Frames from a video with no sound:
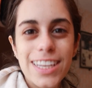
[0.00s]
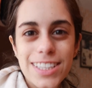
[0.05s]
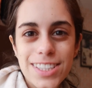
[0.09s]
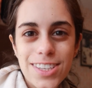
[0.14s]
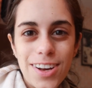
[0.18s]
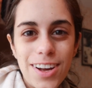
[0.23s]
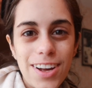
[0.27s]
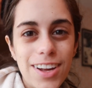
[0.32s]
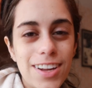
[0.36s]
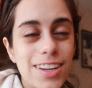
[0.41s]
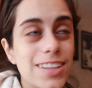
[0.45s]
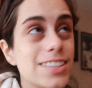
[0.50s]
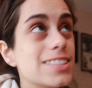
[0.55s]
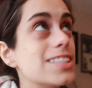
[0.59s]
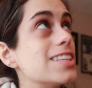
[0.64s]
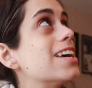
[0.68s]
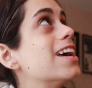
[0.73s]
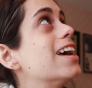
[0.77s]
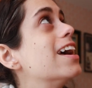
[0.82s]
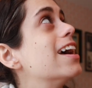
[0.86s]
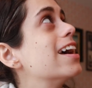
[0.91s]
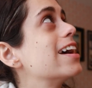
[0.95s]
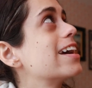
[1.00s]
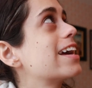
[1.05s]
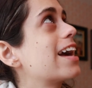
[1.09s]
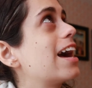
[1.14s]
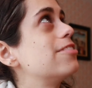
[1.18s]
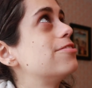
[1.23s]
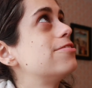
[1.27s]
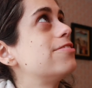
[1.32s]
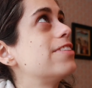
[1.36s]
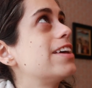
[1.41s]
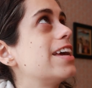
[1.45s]
It's called
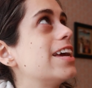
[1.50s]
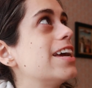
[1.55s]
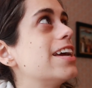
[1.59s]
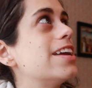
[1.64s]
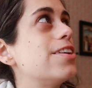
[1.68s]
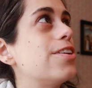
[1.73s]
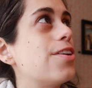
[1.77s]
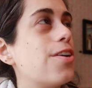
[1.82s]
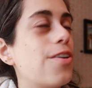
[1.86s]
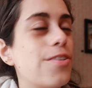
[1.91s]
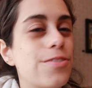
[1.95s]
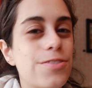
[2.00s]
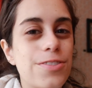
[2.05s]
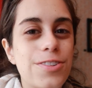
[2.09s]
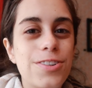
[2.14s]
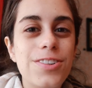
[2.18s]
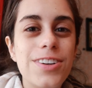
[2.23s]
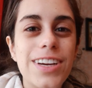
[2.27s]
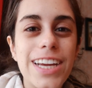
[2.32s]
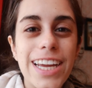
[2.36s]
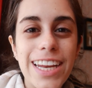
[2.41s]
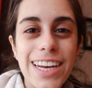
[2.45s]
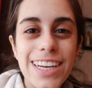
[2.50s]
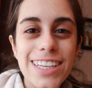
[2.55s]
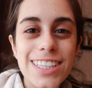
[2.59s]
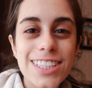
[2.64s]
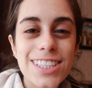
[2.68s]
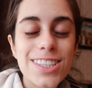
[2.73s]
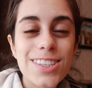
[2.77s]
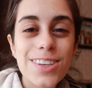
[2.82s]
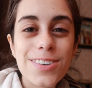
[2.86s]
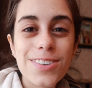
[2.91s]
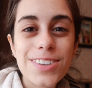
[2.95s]
Cafe Novo and
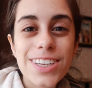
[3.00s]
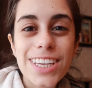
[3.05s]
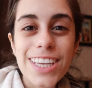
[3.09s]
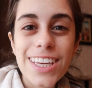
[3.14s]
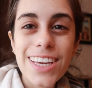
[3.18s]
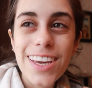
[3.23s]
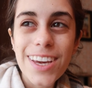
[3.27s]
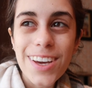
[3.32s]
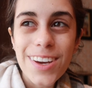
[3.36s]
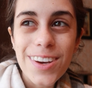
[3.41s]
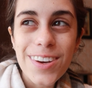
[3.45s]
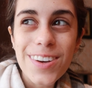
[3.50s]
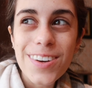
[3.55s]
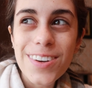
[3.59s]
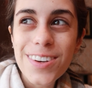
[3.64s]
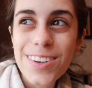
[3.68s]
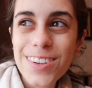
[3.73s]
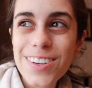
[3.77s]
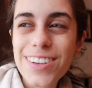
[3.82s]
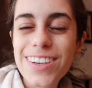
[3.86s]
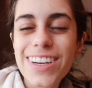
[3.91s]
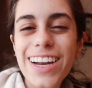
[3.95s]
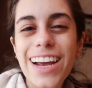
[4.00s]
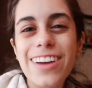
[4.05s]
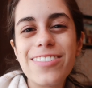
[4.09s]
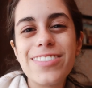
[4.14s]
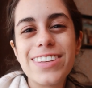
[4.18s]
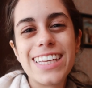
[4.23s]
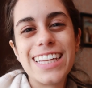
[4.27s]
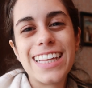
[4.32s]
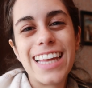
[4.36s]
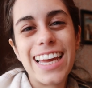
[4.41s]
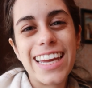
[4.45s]
it's so cute. I
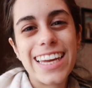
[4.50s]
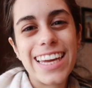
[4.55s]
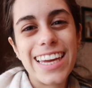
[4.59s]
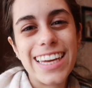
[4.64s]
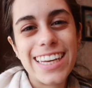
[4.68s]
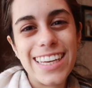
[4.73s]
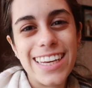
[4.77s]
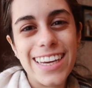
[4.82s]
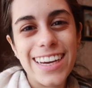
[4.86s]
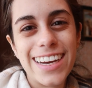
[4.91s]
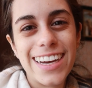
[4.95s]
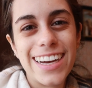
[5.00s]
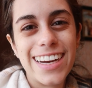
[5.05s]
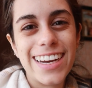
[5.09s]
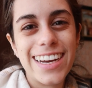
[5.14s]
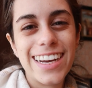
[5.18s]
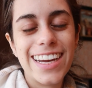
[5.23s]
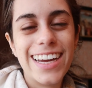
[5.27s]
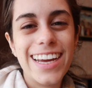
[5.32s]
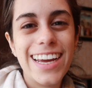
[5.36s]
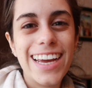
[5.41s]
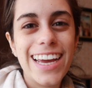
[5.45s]
really like it here.